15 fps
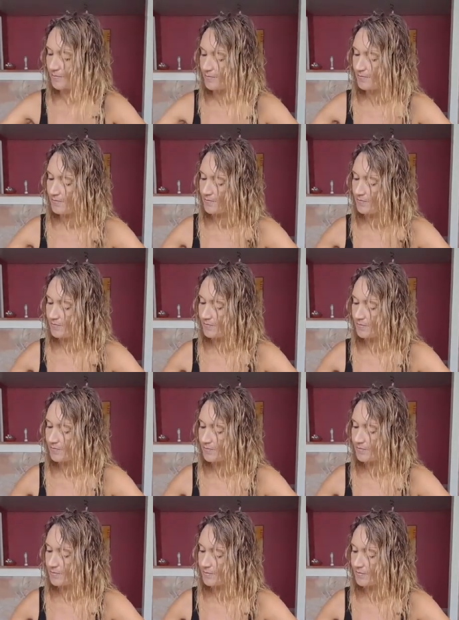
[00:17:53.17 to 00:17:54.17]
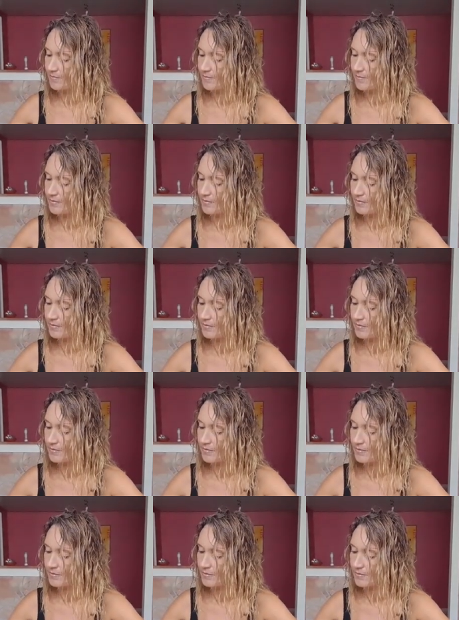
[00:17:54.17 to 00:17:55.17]

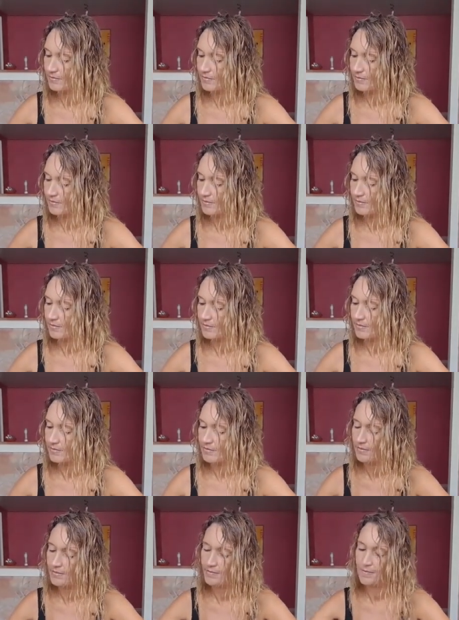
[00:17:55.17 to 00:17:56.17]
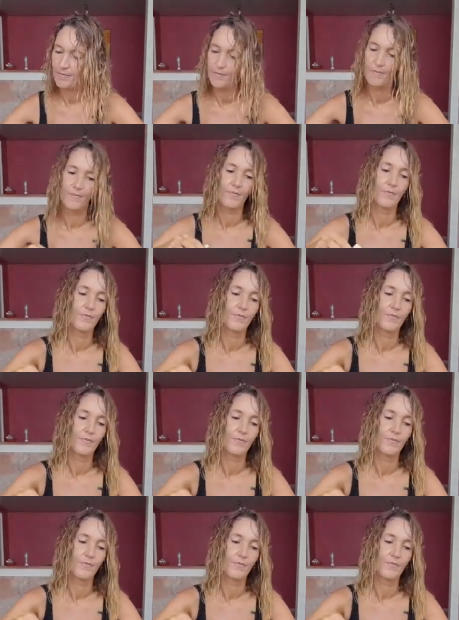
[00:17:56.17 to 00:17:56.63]
Nothing is said.